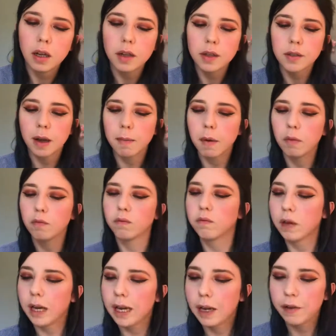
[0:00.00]
So I'm
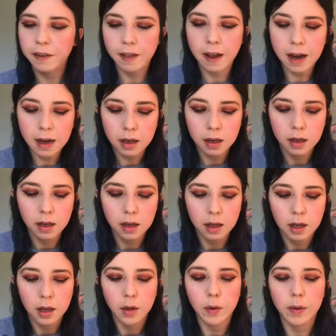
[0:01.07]
really loving that.
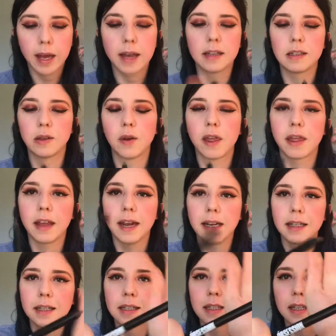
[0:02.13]
Okay, so
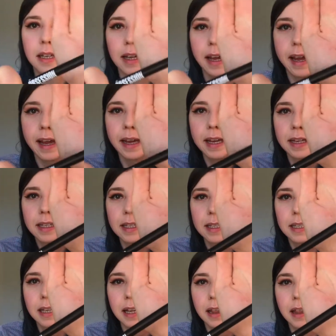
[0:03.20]
this
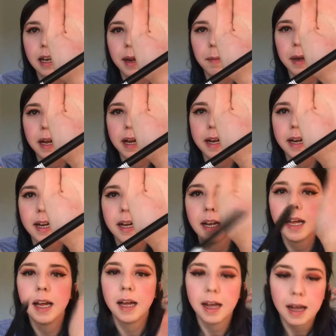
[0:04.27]
is the lip liner
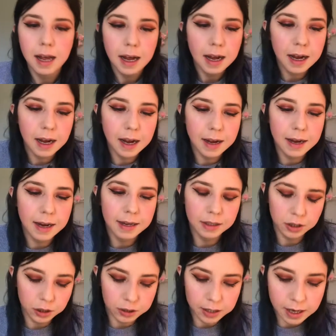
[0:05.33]
and
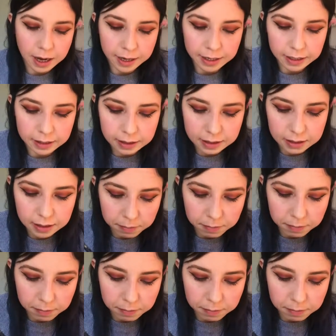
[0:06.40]
it's just a nice,